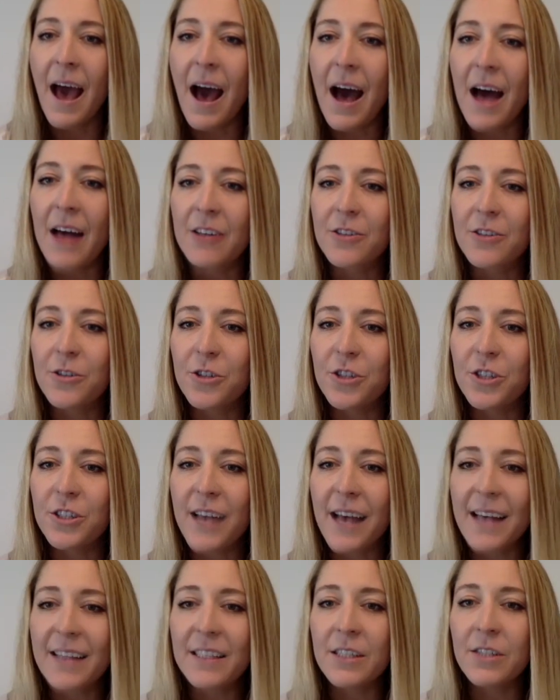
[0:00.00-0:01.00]
So she's
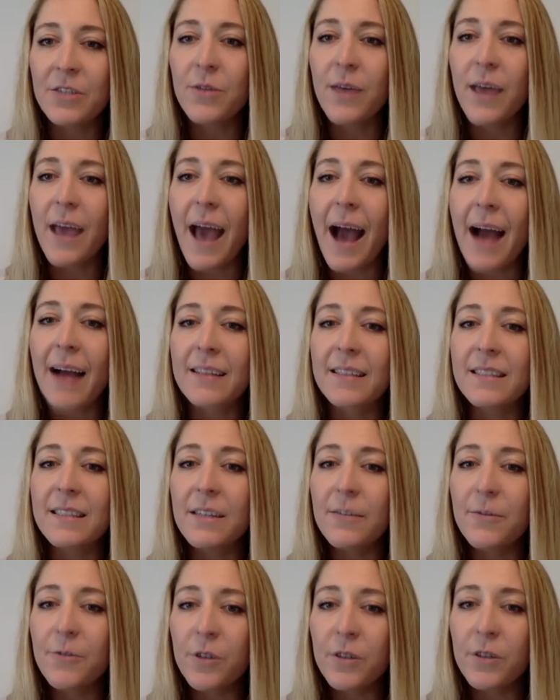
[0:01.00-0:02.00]
asking, do they act
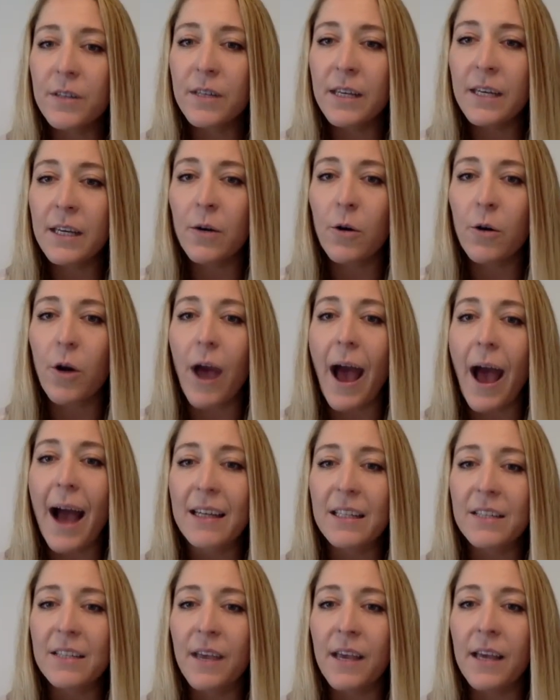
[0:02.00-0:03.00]
differently or
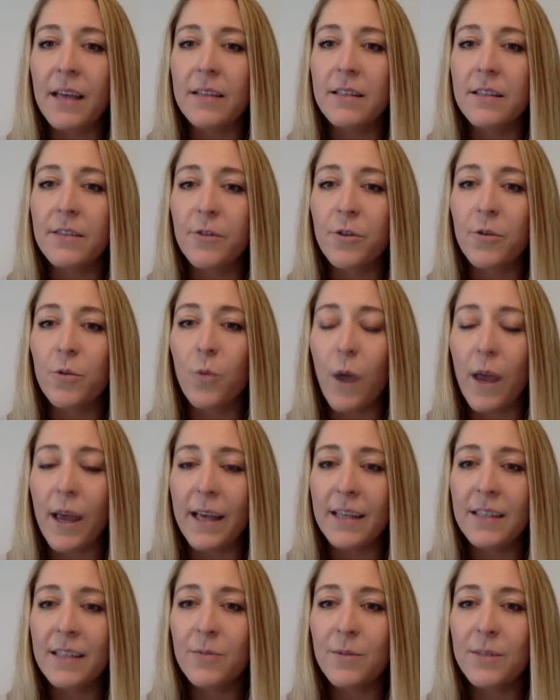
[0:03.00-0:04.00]
activate in different
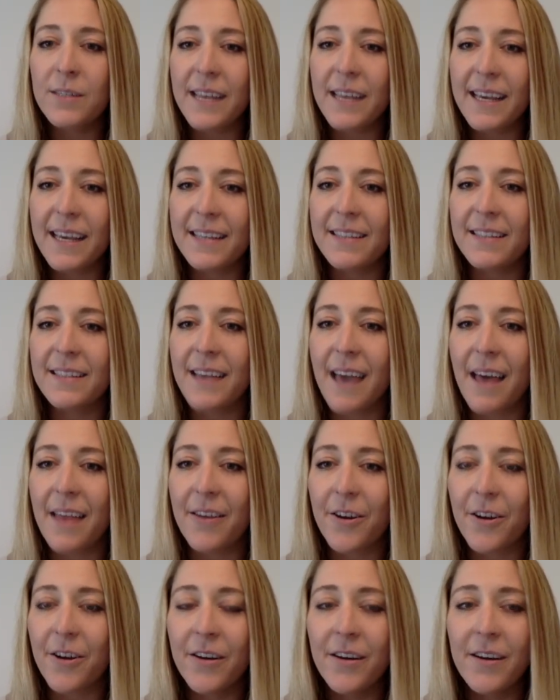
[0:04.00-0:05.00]
ways when taken together?
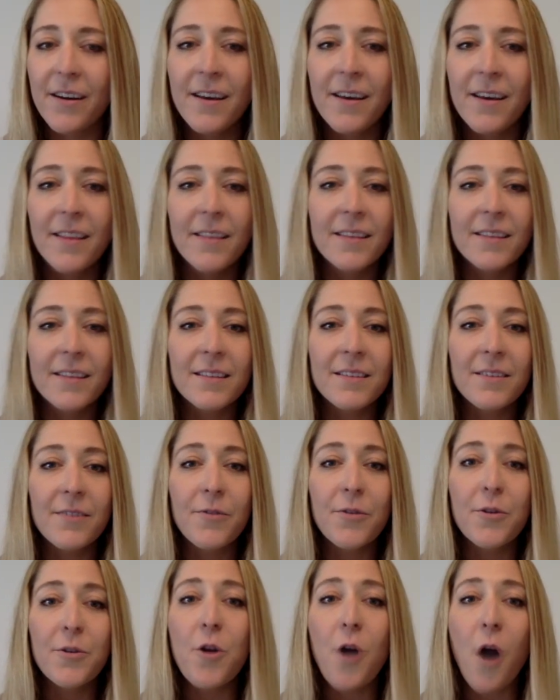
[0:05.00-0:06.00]
This is a
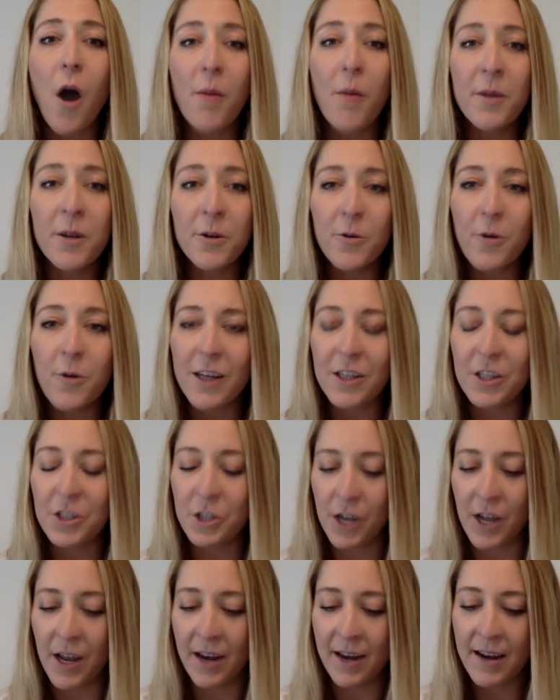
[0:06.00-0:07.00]
phenomenal
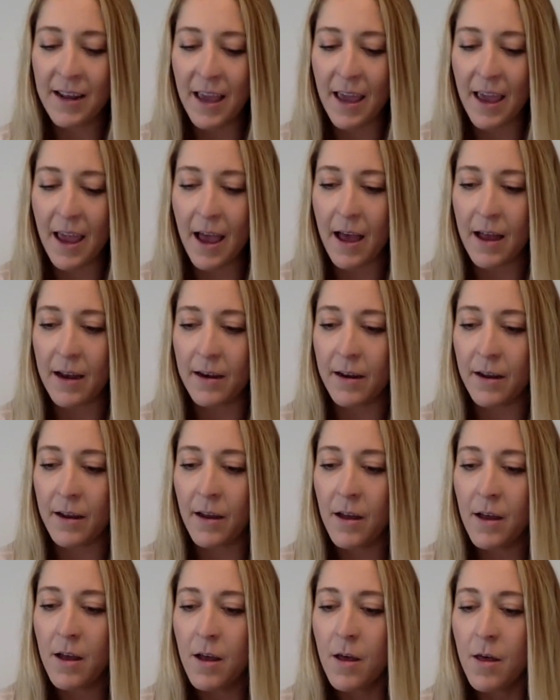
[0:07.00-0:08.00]
question, and
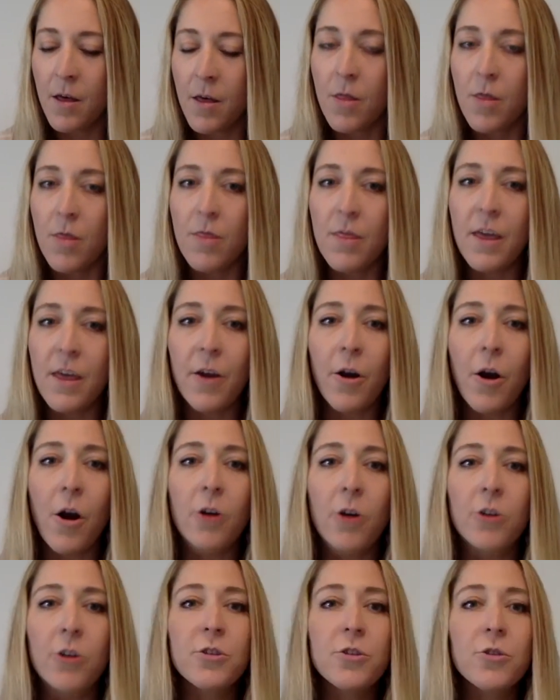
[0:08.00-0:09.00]
there
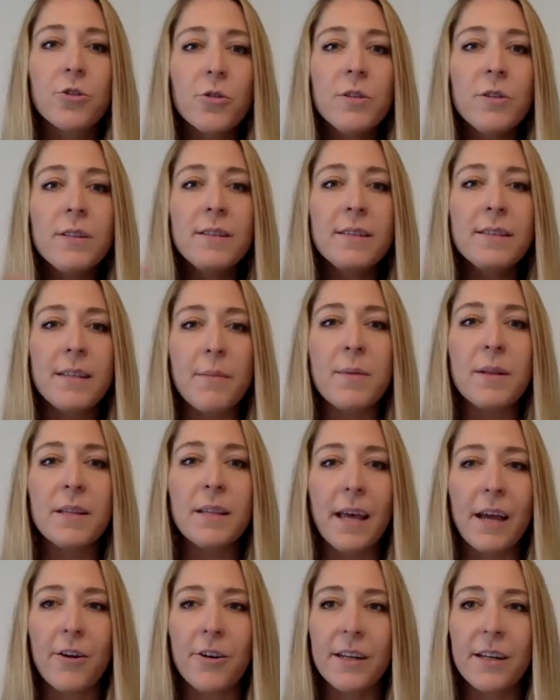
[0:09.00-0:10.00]
are certain
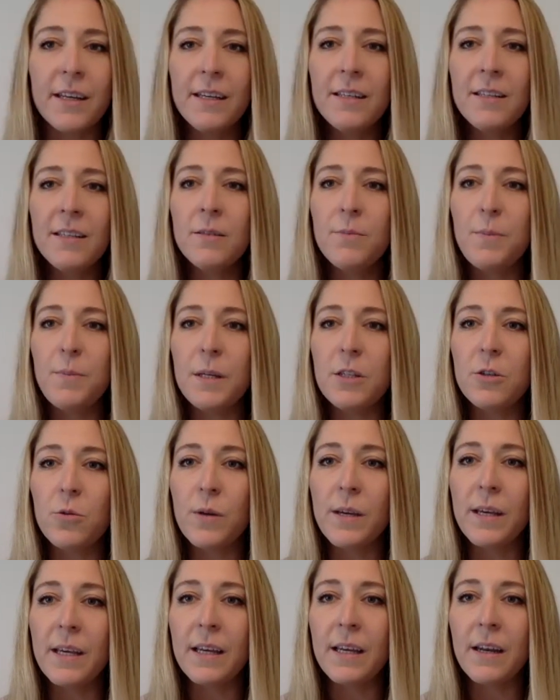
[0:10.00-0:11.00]
similarities
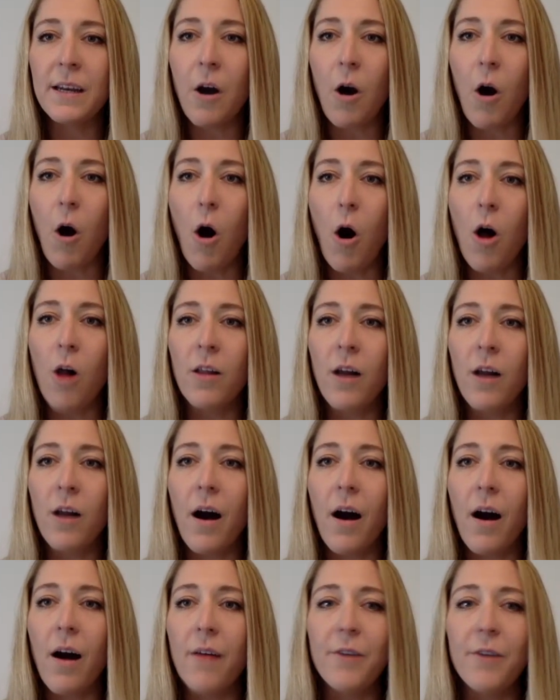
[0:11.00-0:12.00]
between all
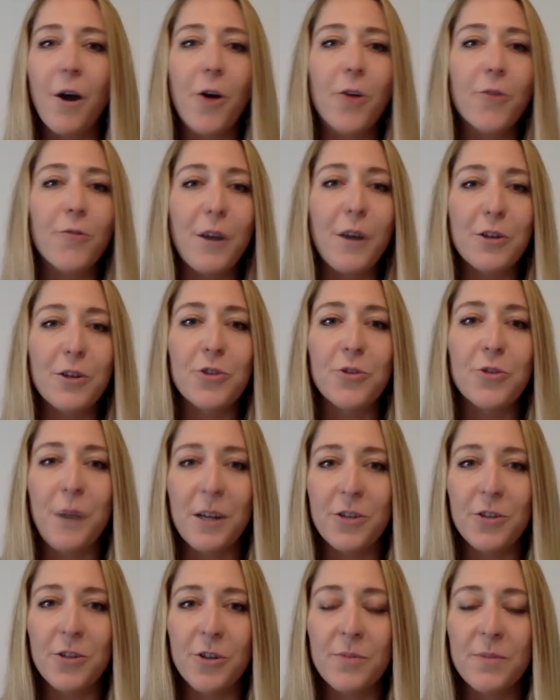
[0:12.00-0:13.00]
of our functional
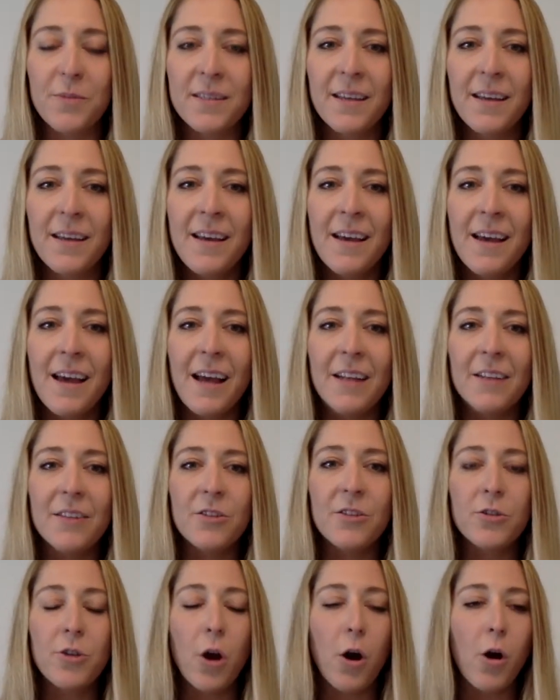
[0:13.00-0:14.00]
mushrooms. And
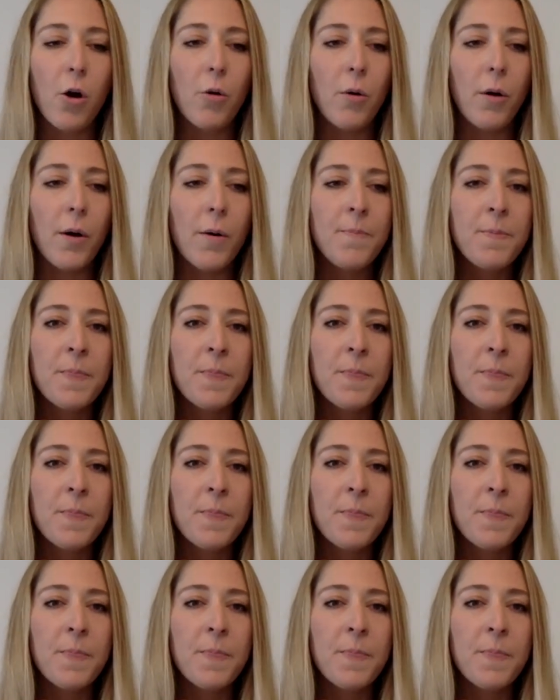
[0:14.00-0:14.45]
so